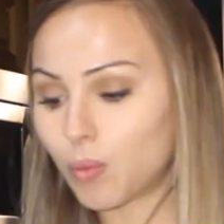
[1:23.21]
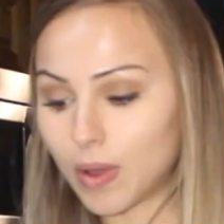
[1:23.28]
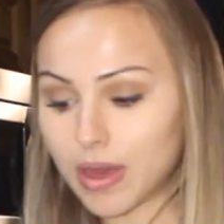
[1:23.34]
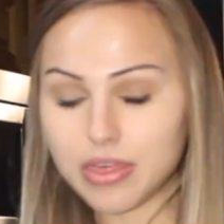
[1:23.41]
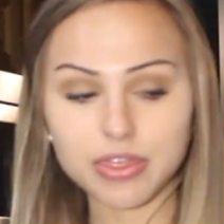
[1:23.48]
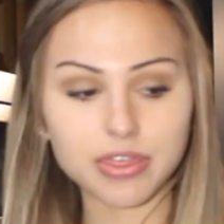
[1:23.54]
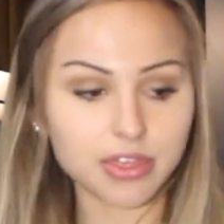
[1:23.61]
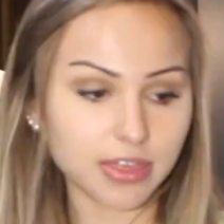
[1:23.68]

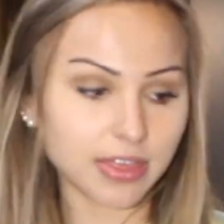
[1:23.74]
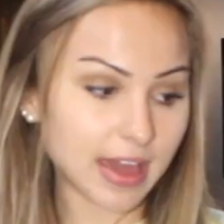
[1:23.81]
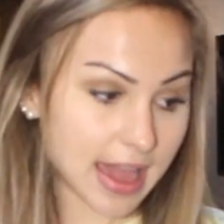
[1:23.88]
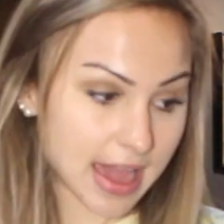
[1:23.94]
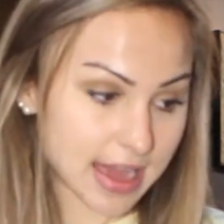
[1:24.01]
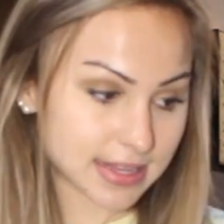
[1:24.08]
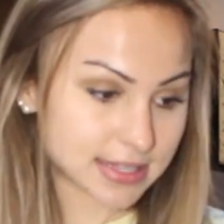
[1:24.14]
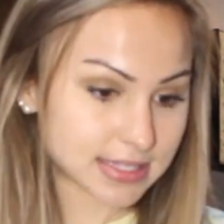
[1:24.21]
With
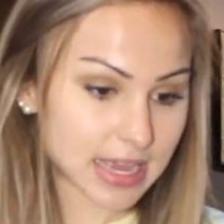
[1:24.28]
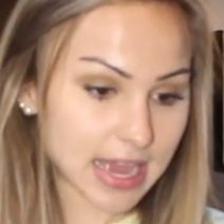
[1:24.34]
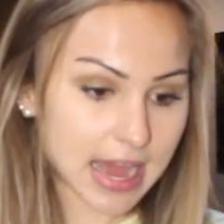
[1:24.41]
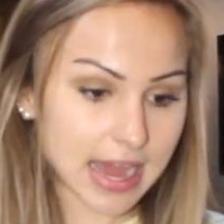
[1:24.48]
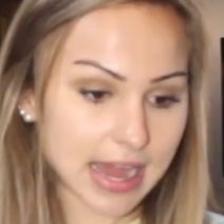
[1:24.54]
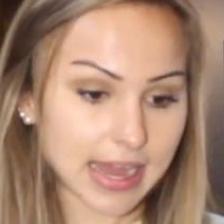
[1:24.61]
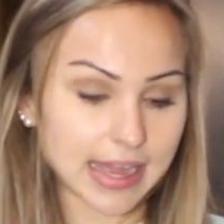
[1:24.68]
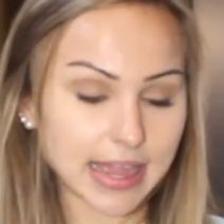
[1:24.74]
that,
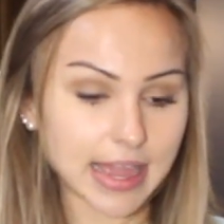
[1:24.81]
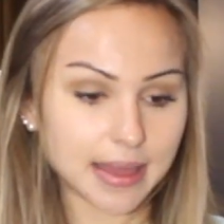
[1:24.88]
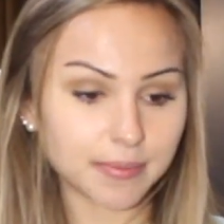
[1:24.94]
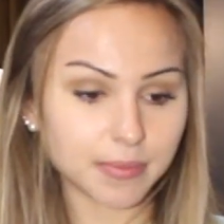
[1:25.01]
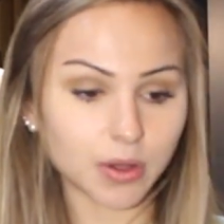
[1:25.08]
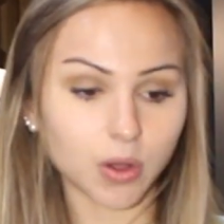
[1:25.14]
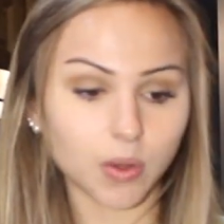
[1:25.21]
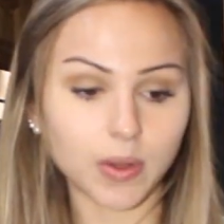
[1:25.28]
I
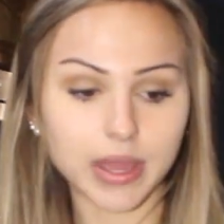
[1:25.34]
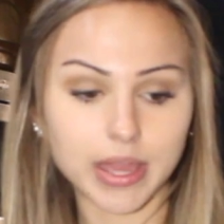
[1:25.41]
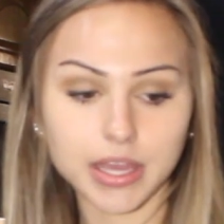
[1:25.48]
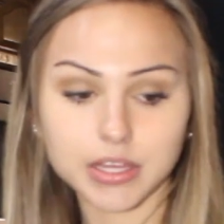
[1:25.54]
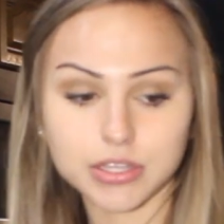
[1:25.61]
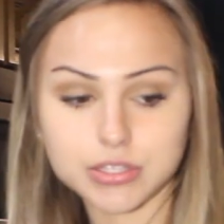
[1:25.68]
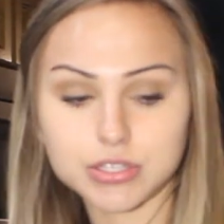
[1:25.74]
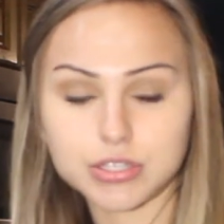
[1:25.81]
am
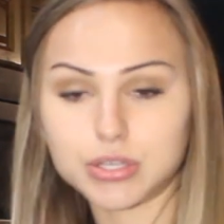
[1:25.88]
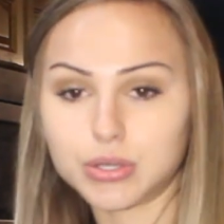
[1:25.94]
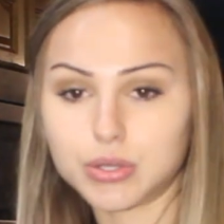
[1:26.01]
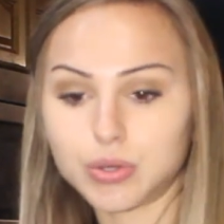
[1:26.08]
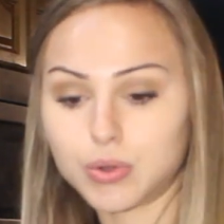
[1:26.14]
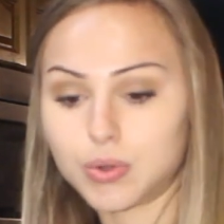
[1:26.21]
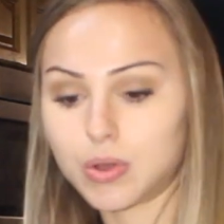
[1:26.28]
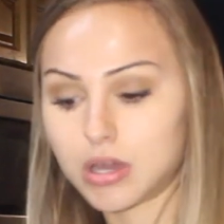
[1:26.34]
going
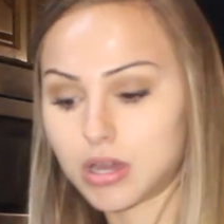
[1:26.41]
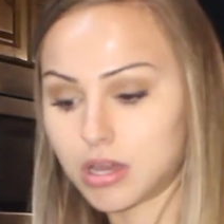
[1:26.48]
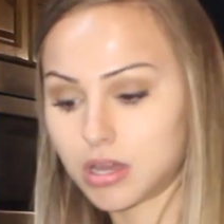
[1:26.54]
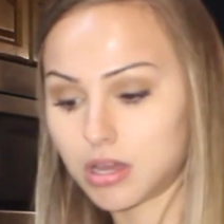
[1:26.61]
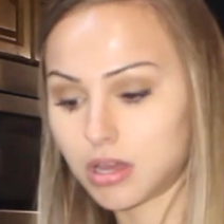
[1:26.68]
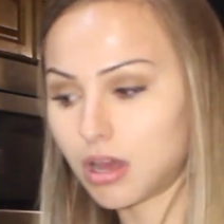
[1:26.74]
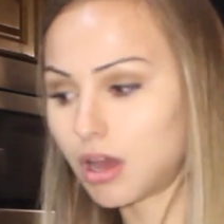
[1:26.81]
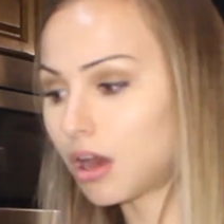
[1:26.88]
to,
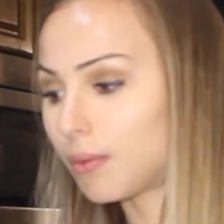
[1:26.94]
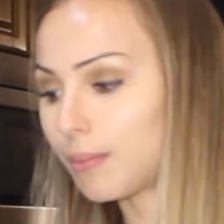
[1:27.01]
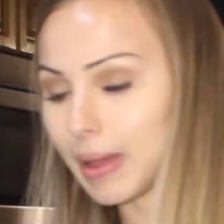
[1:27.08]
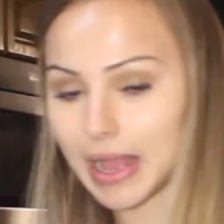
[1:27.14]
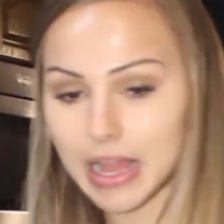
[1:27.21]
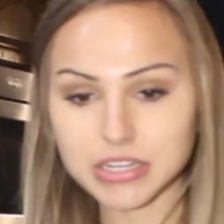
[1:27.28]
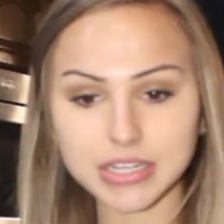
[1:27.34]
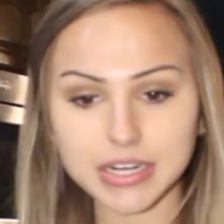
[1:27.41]
oh
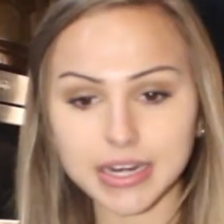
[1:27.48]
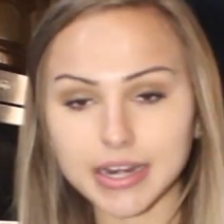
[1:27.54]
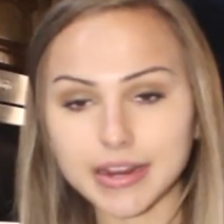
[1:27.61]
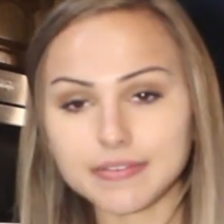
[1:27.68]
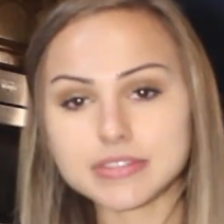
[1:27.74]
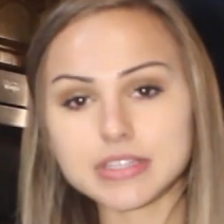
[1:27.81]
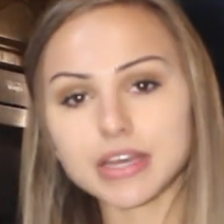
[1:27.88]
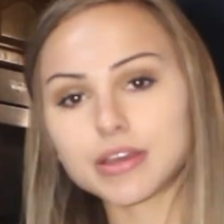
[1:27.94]
my gosh, I didn't
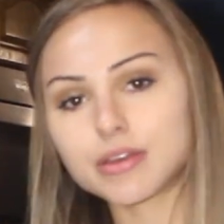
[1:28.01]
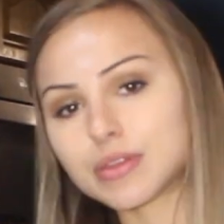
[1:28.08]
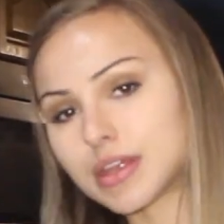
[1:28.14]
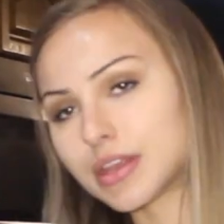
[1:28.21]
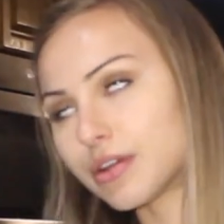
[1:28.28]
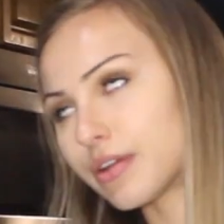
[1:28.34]
even tell you the